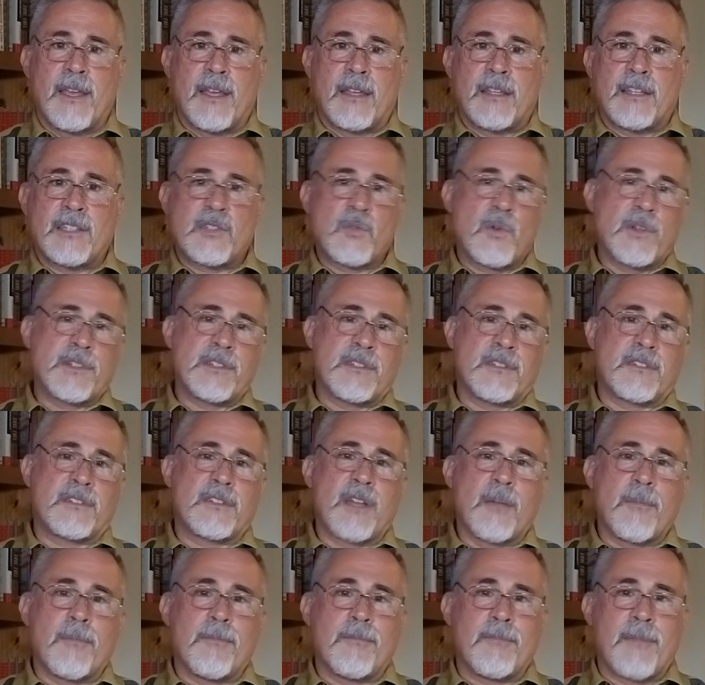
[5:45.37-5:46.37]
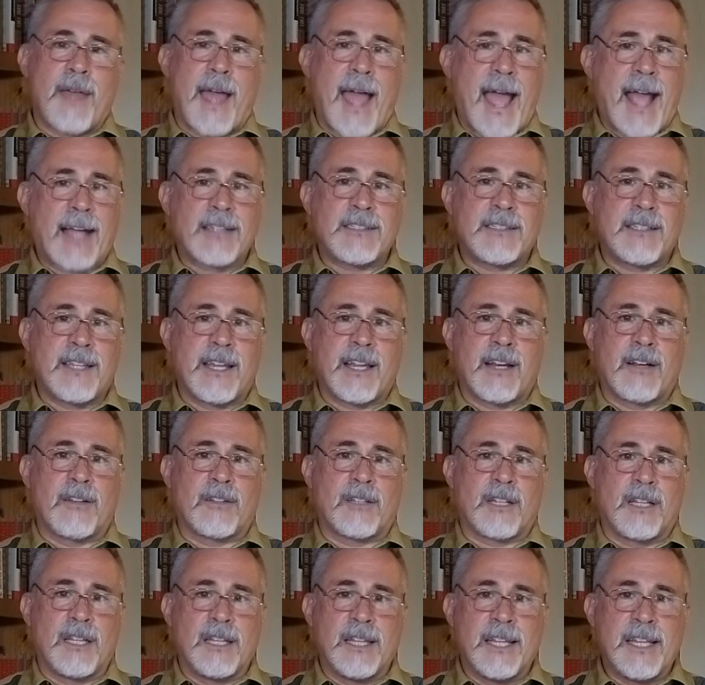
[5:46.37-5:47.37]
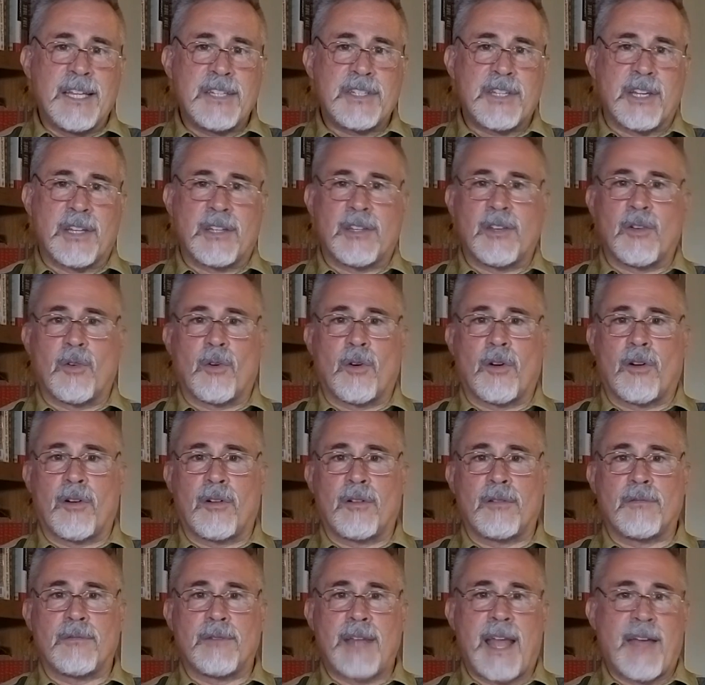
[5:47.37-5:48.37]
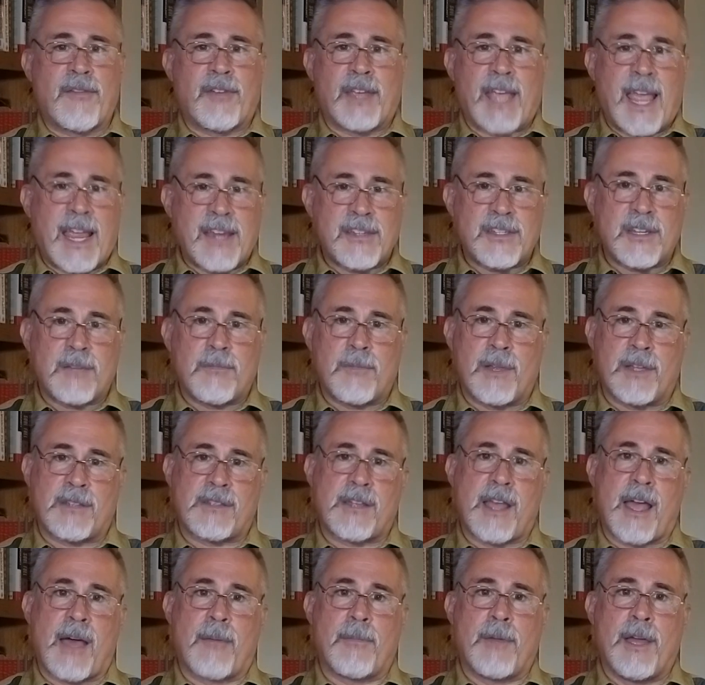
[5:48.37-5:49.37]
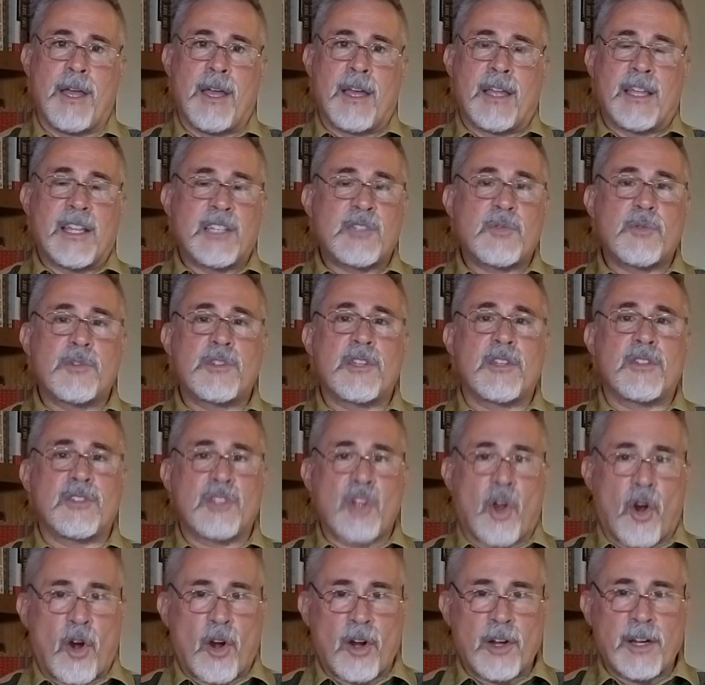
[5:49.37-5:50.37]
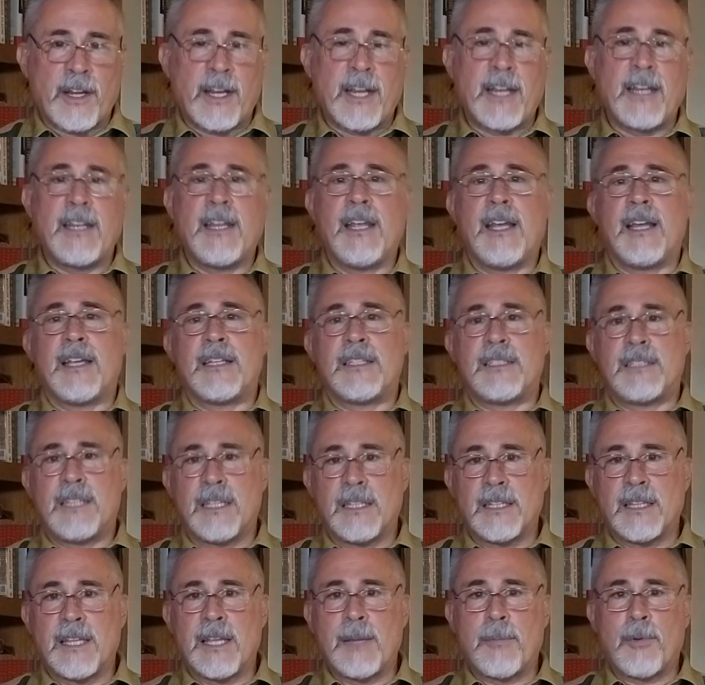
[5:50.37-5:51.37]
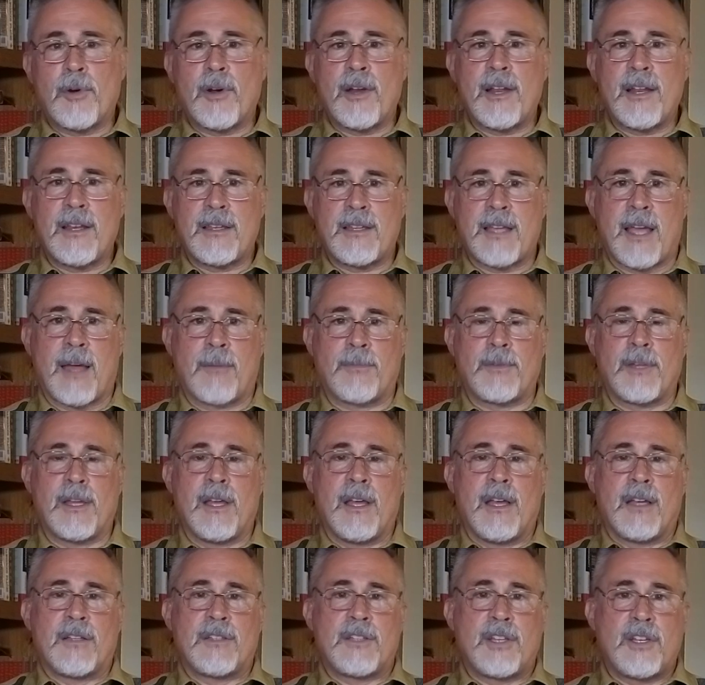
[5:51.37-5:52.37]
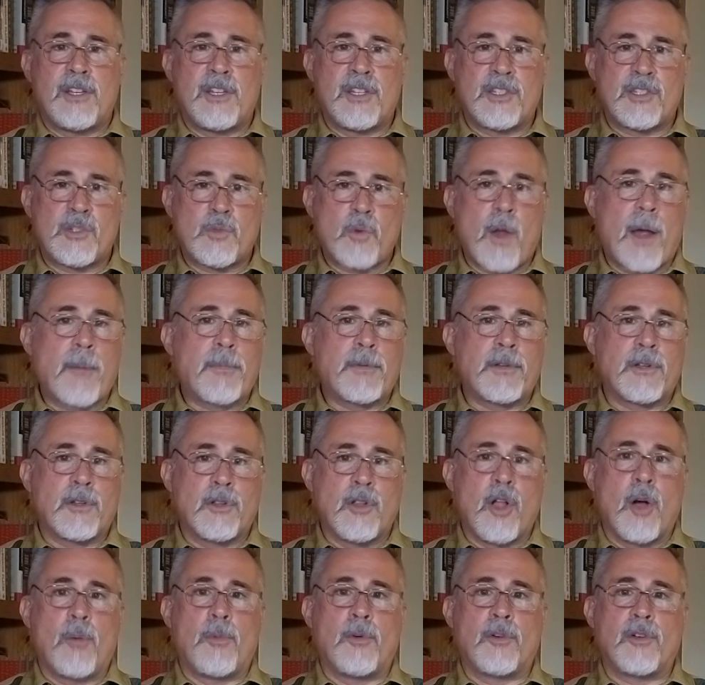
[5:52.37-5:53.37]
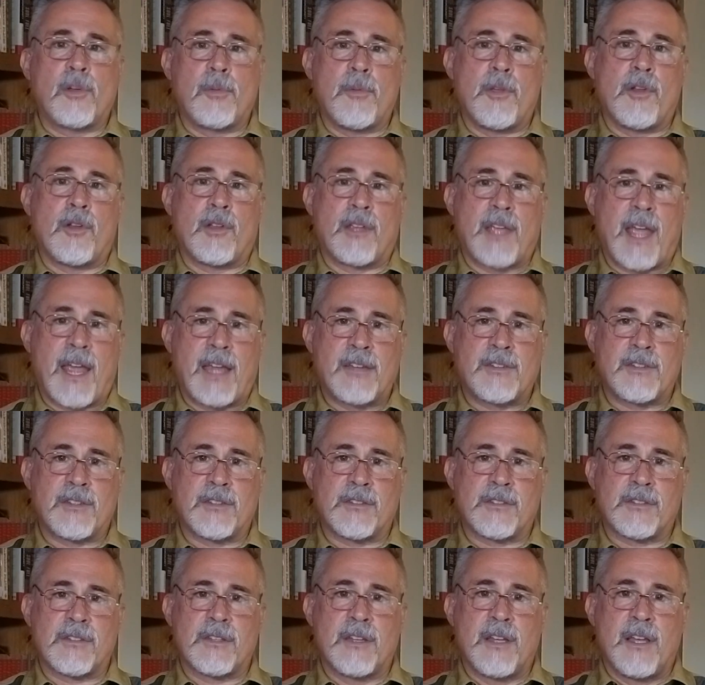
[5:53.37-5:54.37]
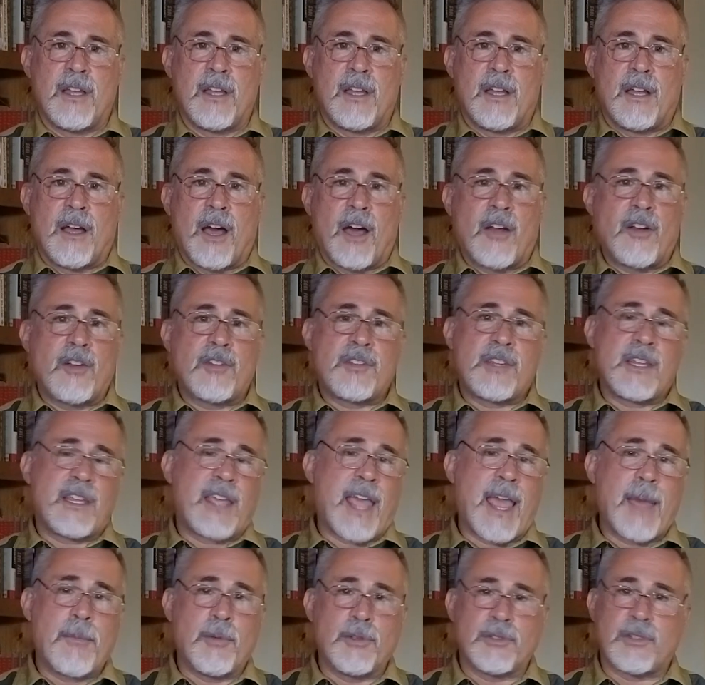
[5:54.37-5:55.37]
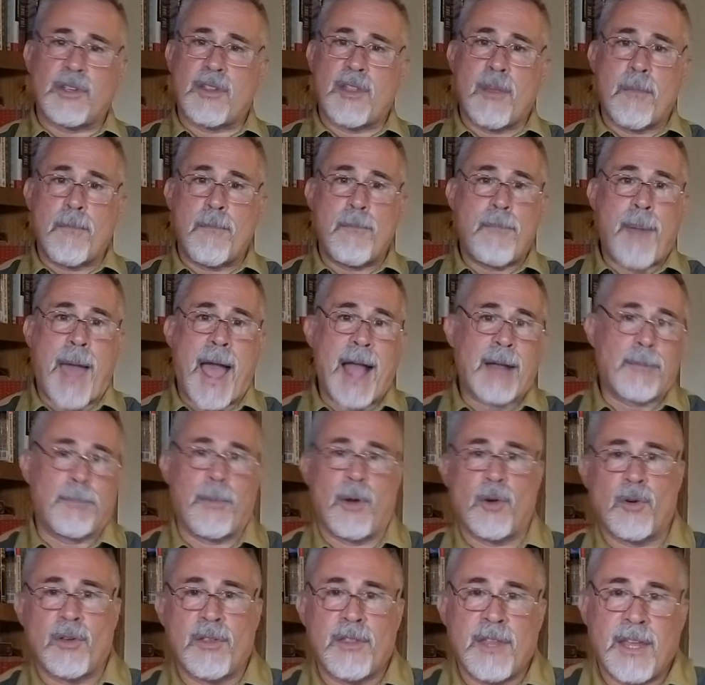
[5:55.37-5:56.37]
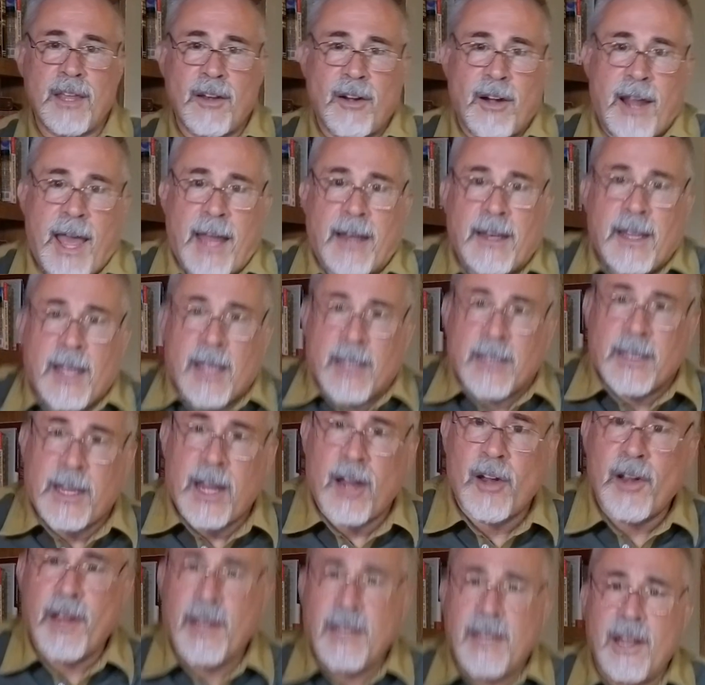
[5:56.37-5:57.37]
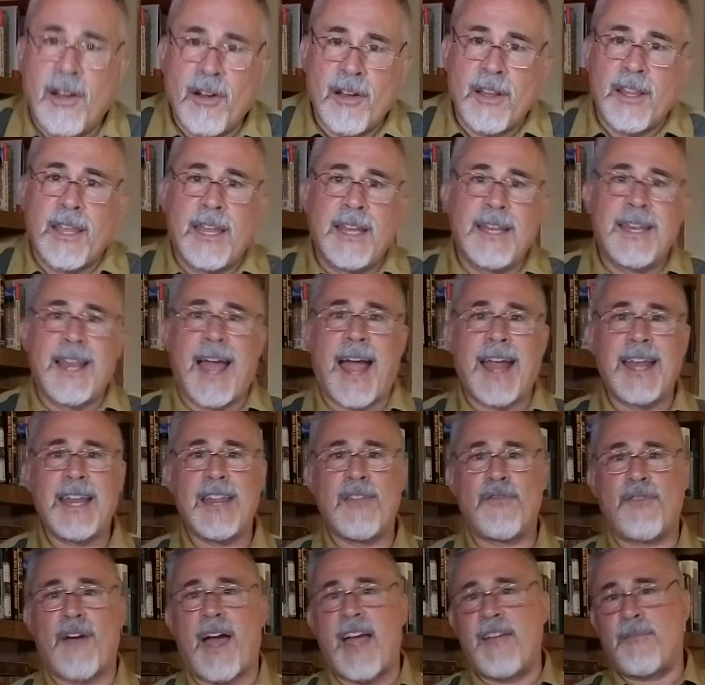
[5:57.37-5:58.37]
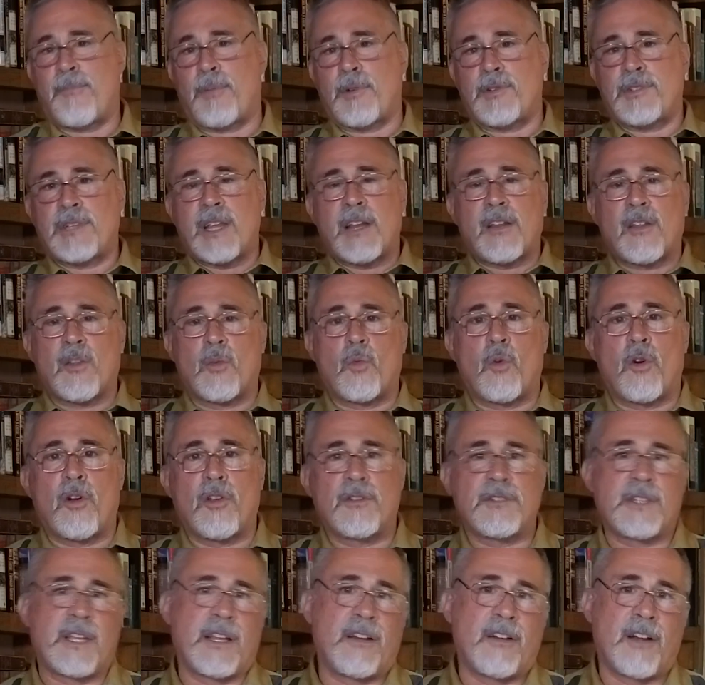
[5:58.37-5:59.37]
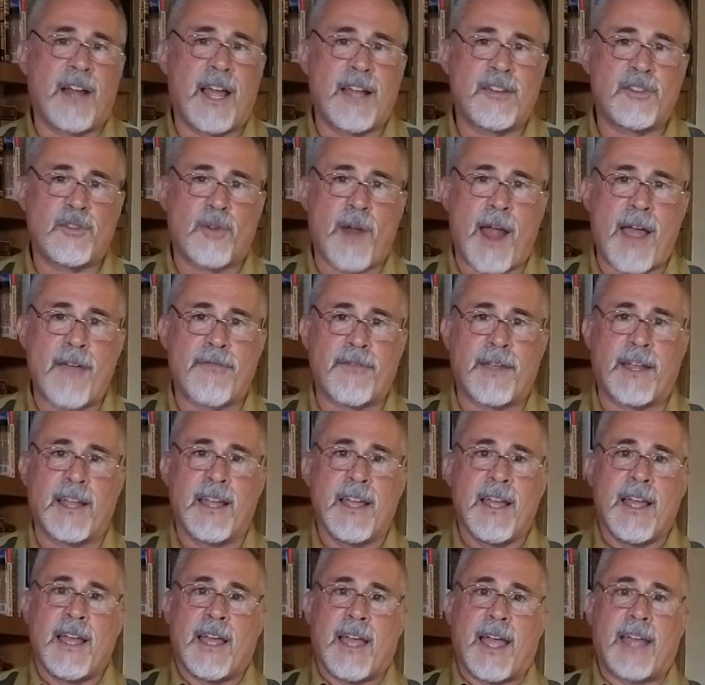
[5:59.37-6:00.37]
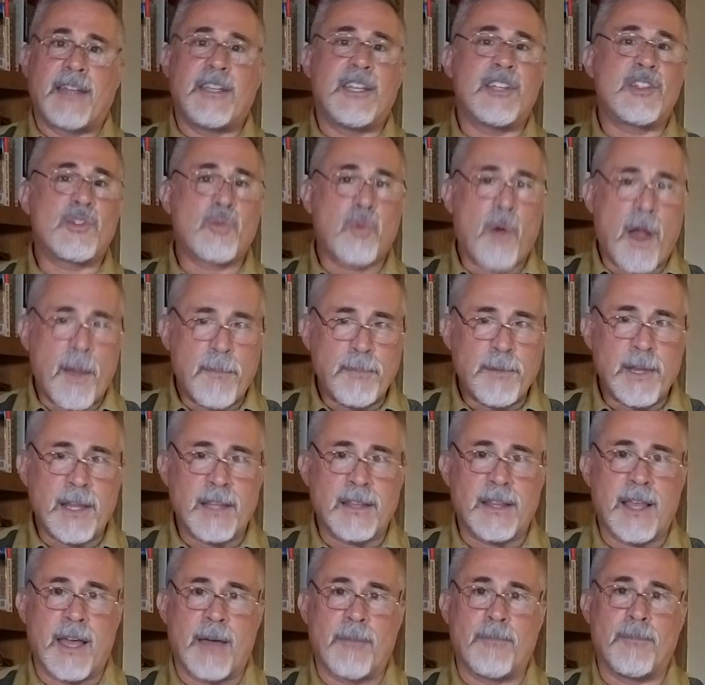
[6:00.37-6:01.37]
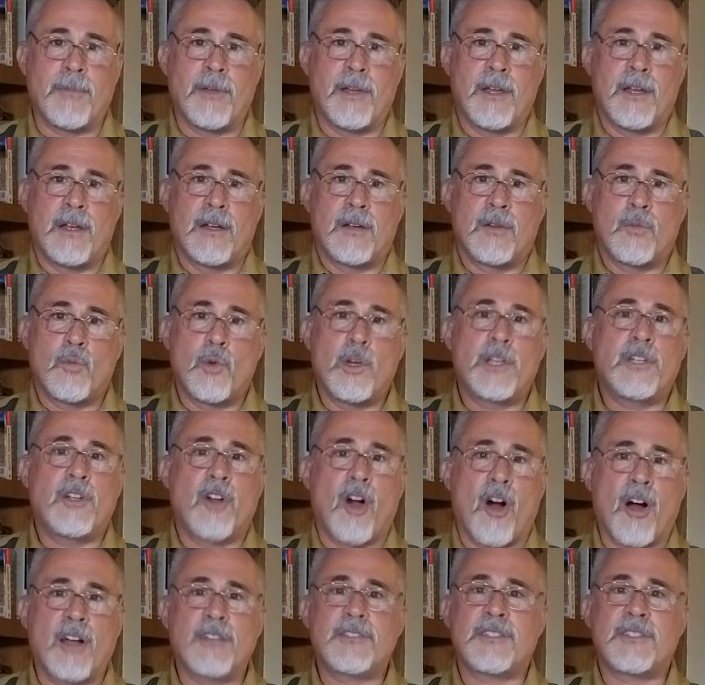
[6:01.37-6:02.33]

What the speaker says: This wasn't some accidental collision or navigation mishap. This was a targeted, deliberate attempt to disrupt global communications. Undersea cables are the backbone of the internet, carrying nearly 95% of the world's internet traffic, and disrupting them would cause